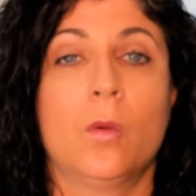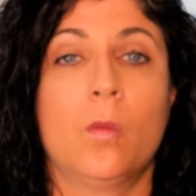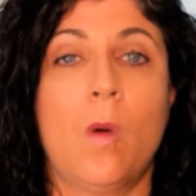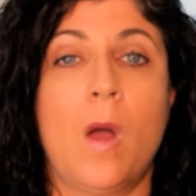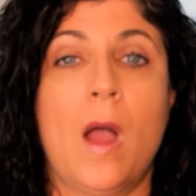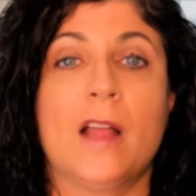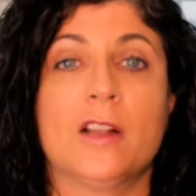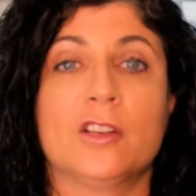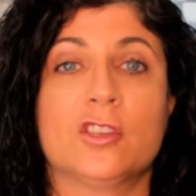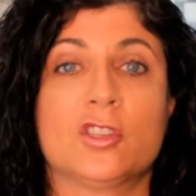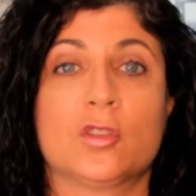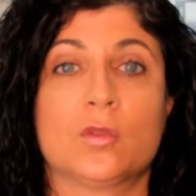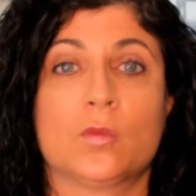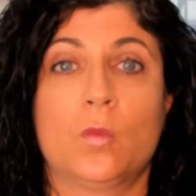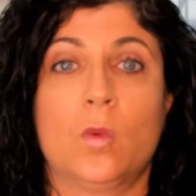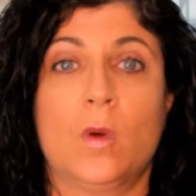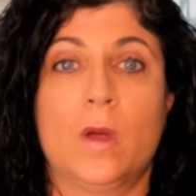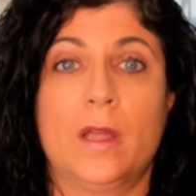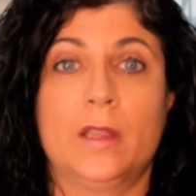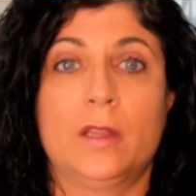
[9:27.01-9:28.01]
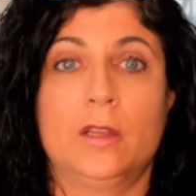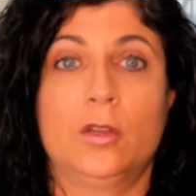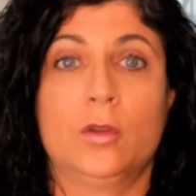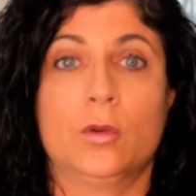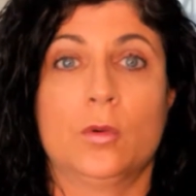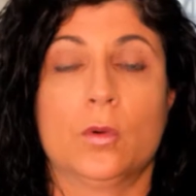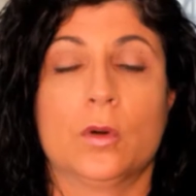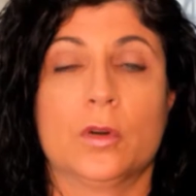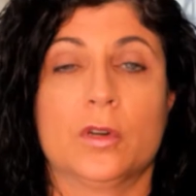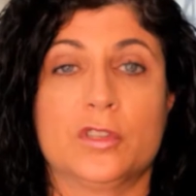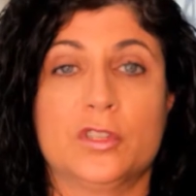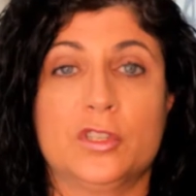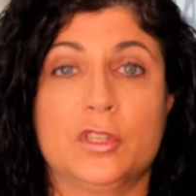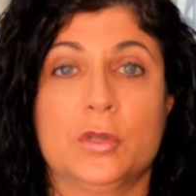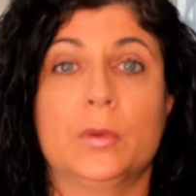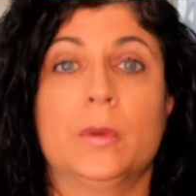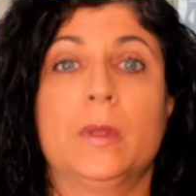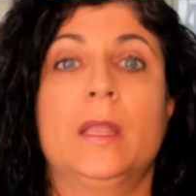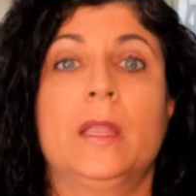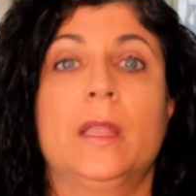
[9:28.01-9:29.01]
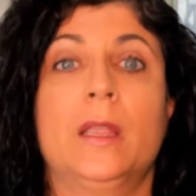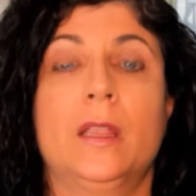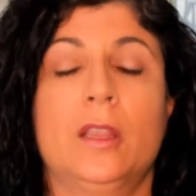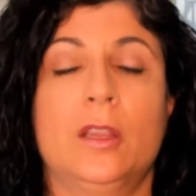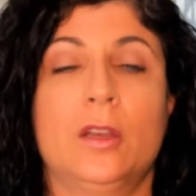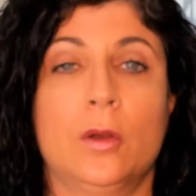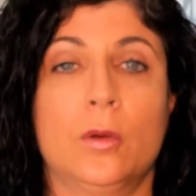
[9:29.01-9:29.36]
watch what you're doing,